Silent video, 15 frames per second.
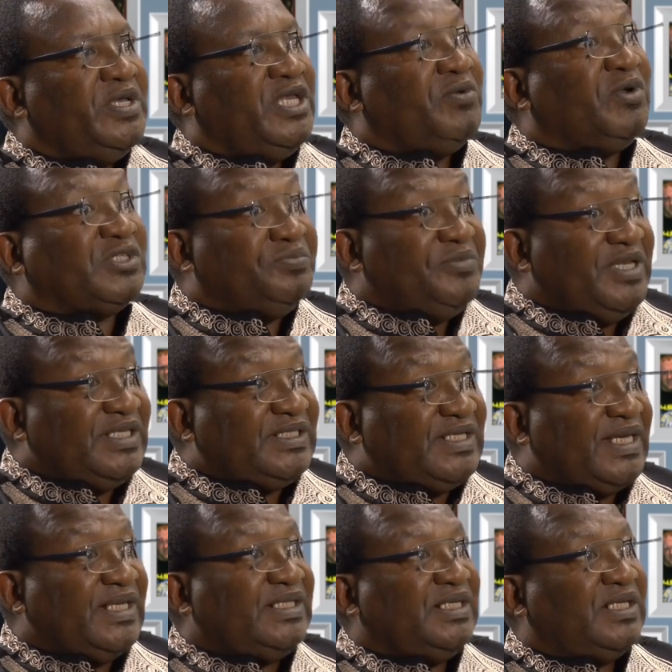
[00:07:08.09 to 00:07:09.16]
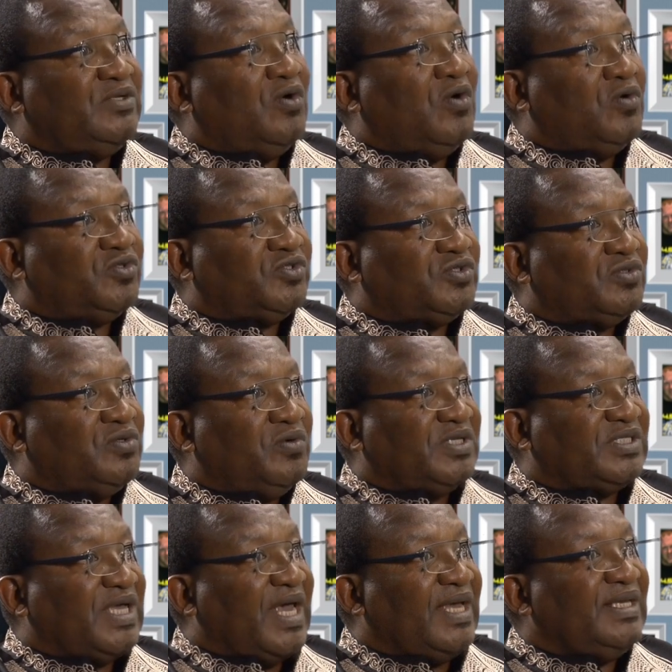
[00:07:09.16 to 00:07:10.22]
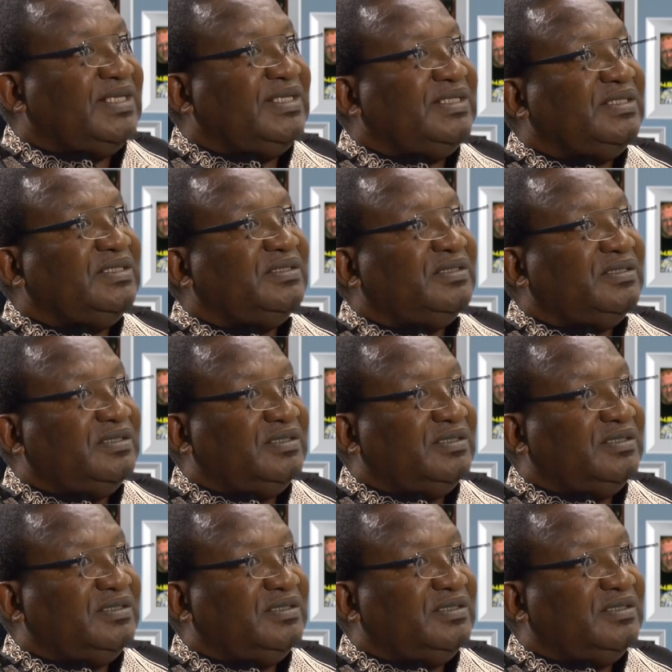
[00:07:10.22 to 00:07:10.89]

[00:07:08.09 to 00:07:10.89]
he was militant and also was highly